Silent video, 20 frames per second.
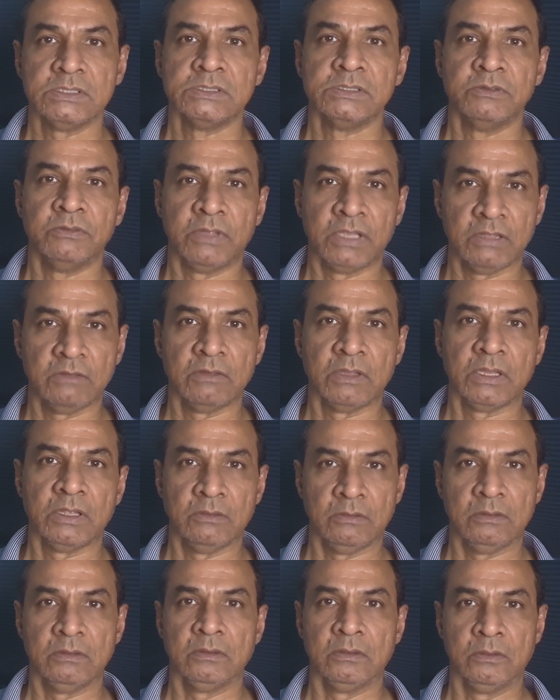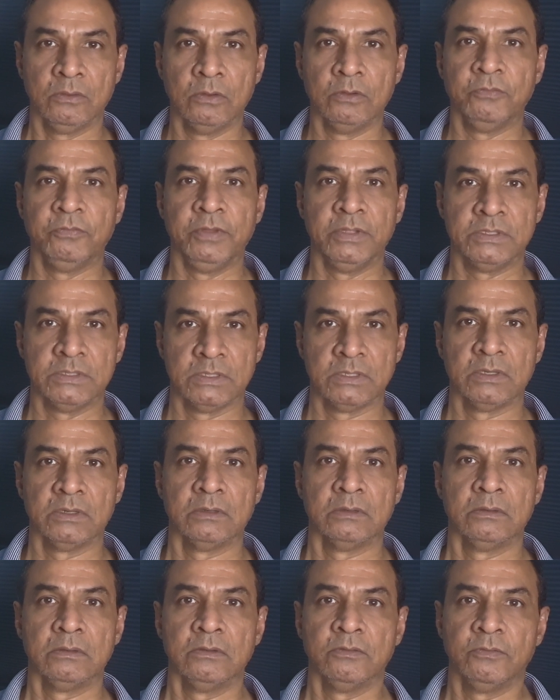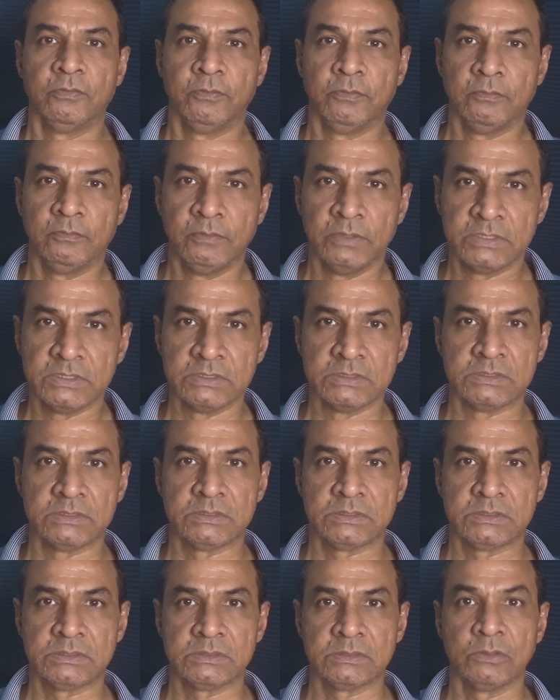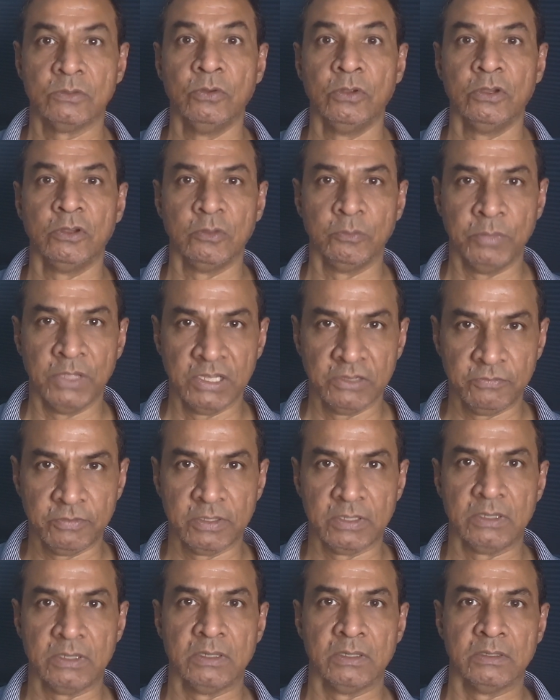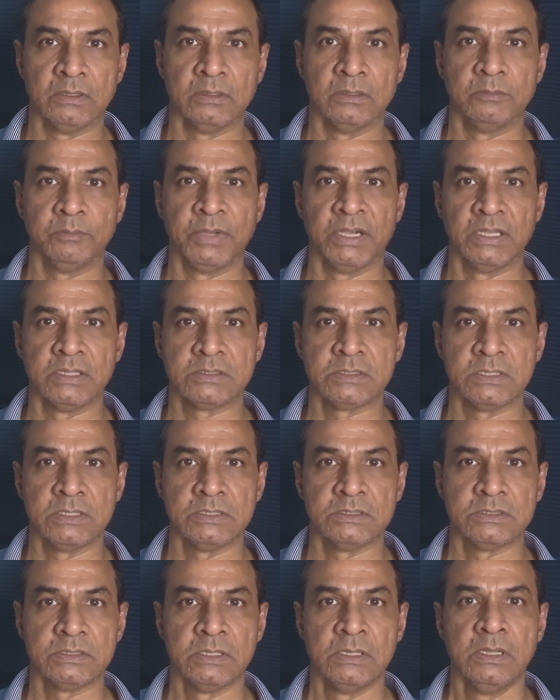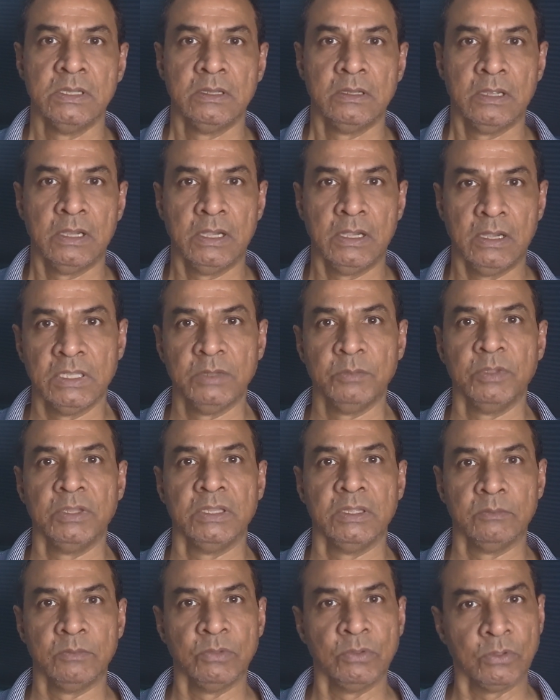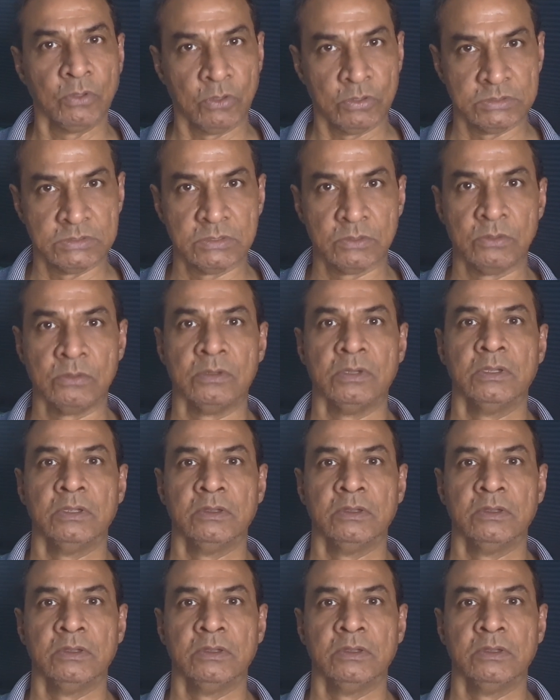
is a very, very good feature which is going to benefit pedestrians and enable them to cross the road